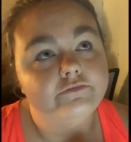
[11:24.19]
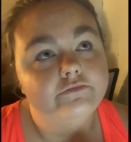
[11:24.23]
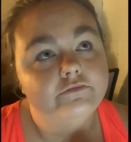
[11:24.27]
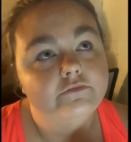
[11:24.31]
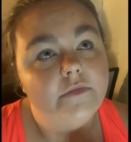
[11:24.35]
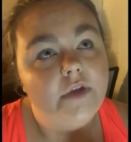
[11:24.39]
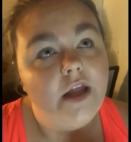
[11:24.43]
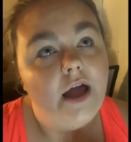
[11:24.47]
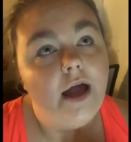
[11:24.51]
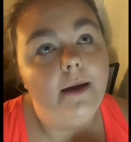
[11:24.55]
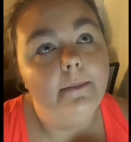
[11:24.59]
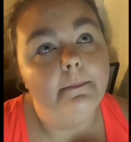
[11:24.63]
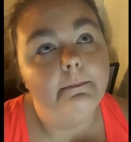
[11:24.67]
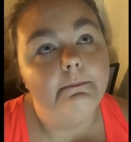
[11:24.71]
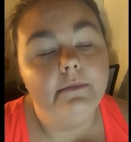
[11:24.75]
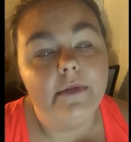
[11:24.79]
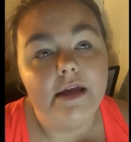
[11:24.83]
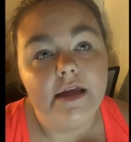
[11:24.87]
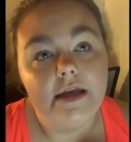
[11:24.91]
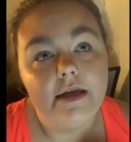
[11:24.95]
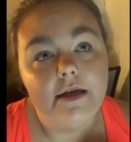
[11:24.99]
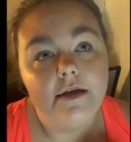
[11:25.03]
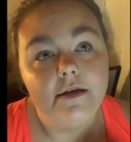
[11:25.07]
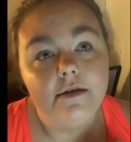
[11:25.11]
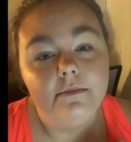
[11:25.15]
not
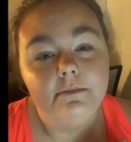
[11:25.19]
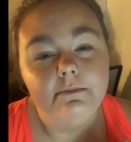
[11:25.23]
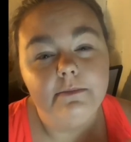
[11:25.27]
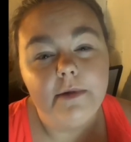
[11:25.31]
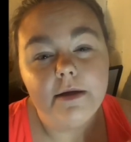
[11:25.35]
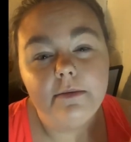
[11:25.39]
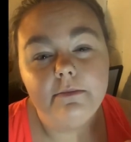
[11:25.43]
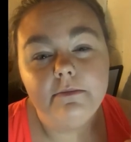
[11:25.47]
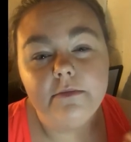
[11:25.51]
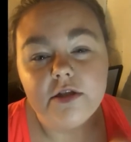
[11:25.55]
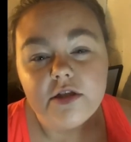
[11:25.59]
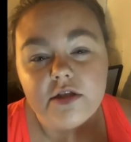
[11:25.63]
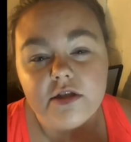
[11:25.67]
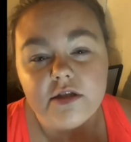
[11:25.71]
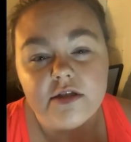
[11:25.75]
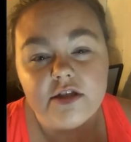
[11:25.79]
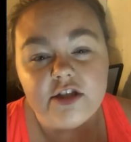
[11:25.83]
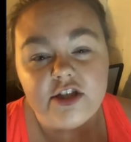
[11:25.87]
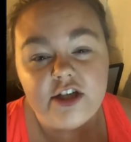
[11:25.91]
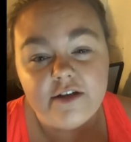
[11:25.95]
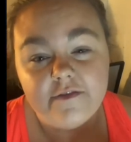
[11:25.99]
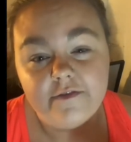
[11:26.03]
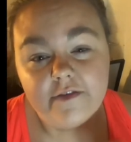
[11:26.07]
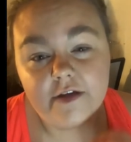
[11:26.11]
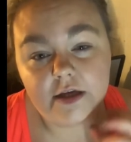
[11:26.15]
mean but
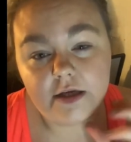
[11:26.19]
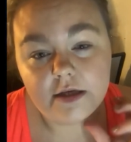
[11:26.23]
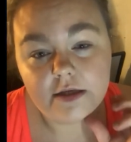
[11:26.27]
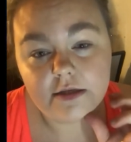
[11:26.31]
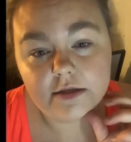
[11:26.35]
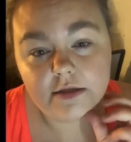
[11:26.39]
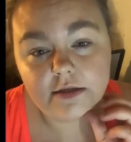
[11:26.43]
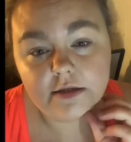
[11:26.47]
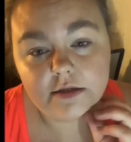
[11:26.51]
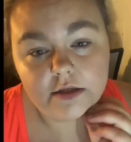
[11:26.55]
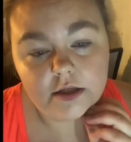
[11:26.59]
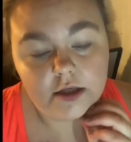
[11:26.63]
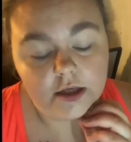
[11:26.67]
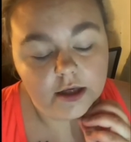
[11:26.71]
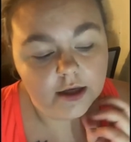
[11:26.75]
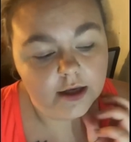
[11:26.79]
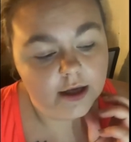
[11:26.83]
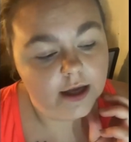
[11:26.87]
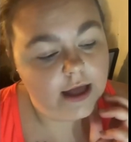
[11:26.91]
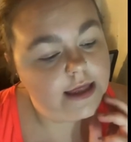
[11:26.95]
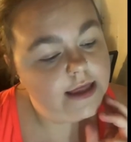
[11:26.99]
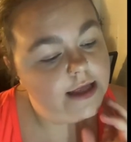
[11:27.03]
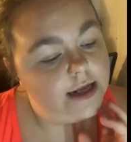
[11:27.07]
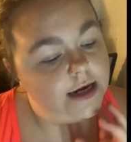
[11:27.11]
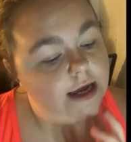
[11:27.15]
mischievous,
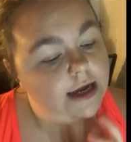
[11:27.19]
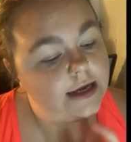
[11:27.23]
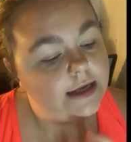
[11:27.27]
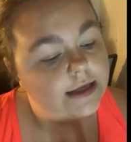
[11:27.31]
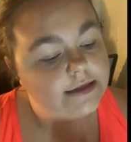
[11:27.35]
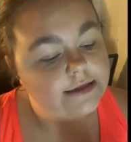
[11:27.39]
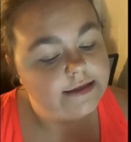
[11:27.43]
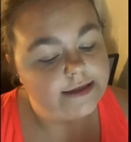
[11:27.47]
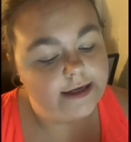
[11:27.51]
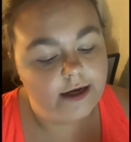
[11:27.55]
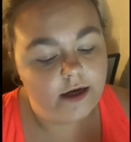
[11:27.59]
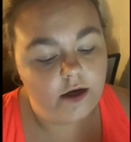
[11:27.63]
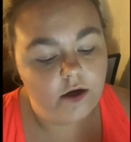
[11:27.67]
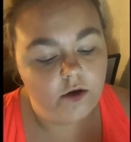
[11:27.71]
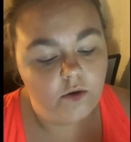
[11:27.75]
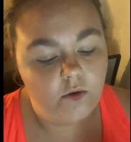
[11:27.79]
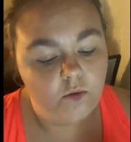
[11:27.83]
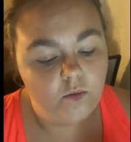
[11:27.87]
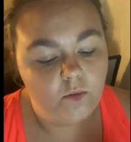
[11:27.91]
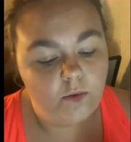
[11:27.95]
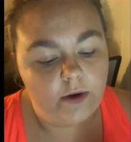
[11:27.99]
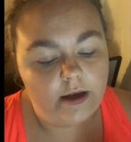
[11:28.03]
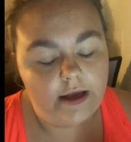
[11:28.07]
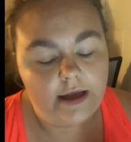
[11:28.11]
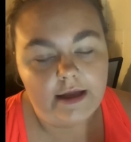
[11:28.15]
and then I can tell
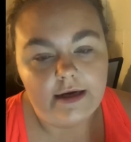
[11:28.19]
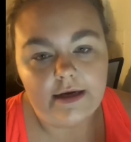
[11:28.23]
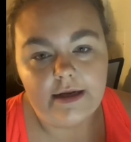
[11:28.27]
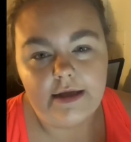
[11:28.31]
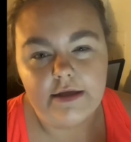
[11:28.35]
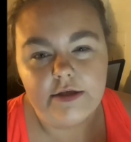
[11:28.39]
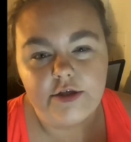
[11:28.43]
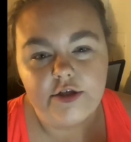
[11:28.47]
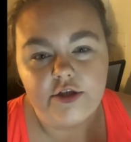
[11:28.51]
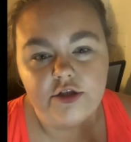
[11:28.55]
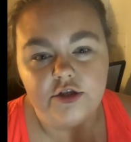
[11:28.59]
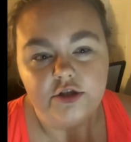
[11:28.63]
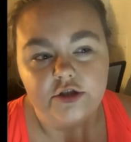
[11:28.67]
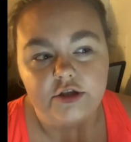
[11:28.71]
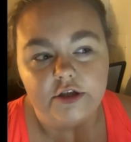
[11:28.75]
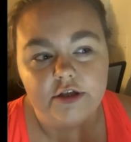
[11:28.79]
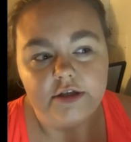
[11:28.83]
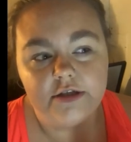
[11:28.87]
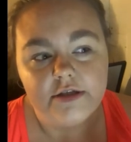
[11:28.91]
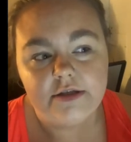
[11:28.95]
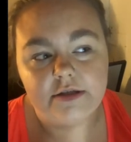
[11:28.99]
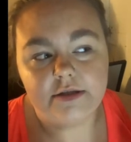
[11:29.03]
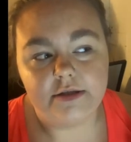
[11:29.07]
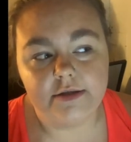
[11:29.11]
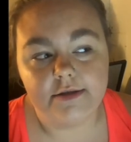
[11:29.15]
when it's
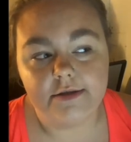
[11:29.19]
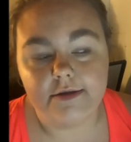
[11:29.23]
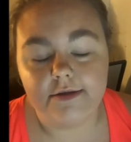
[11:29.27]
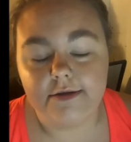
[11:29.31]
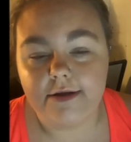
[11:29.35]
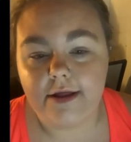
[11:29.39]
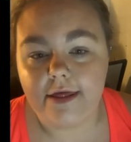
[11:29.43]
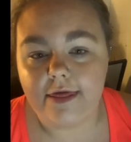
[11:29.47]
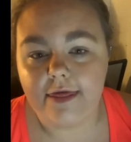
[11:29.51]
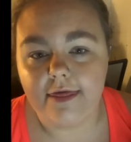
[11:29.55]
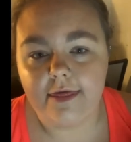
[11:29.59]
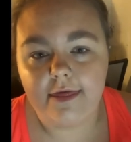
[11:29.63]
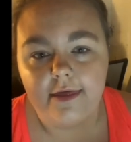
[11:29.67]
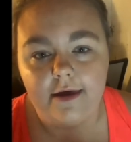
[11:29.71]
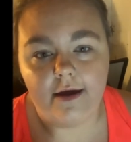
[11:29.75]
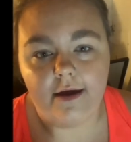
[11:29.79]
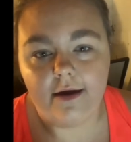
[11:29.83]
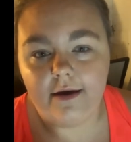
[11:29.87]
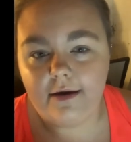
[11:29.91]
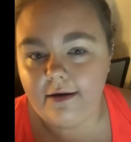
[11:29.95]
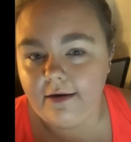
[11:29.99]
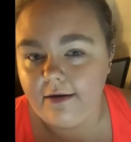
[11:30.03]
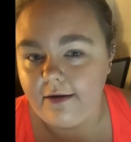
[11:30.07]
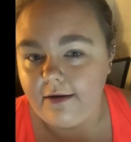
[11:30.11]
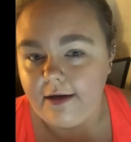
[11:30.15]
just
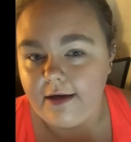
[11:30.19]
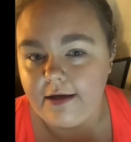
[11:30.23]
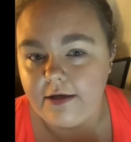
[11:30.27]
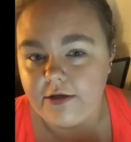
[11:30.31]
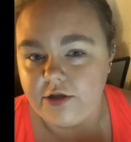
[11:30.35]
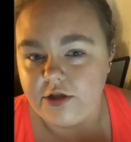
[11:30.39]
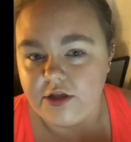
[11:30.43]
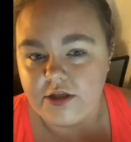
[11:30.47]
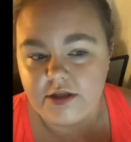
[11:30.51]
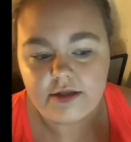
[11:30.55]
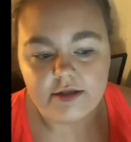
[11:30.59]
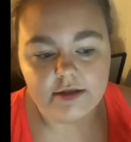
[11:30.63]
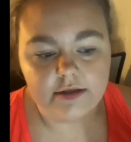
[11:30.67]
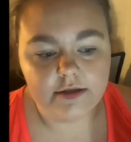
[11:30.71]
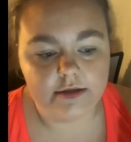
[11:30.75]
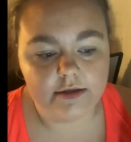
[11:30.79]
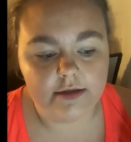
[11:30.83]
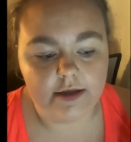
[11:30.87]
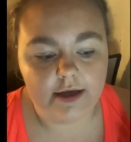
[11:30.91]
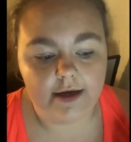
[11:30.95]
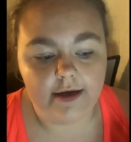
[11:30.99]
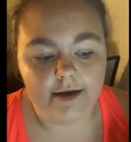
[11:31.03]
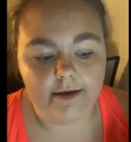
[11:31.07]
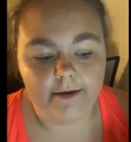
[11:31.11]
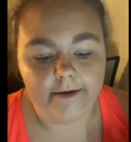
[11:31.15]
there and just
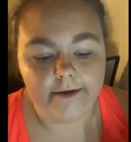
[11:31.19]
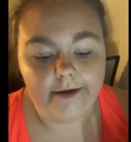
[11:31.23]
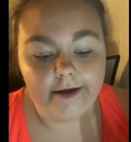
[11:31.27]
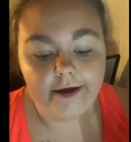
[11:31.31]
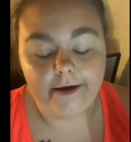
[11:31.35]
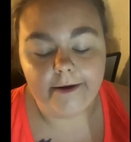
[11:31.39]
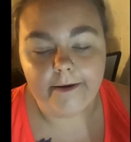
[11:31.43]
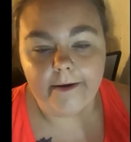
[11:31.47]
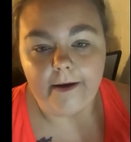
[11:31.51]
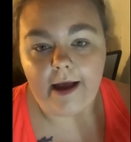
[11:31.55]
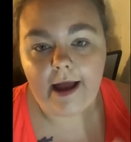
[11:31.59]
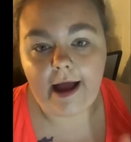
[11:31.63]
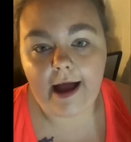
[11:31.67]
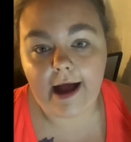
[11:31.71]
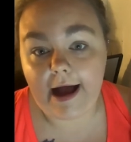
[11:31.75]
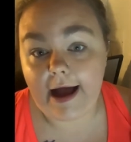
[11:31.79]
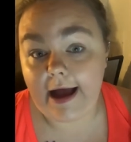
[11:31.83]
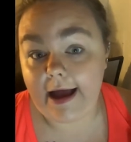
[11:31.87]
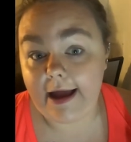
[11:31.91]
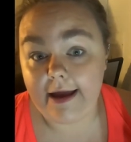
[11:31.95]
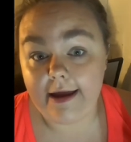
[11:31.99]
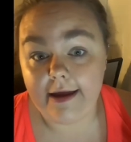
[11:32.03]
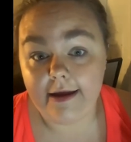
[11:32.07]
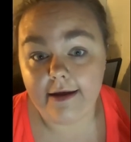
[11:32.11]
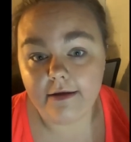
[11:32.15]
like, yeah,
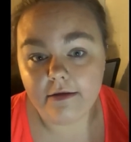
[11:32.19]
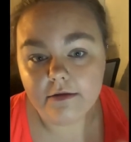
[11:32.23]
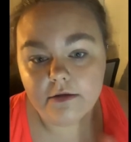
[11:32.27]
hi,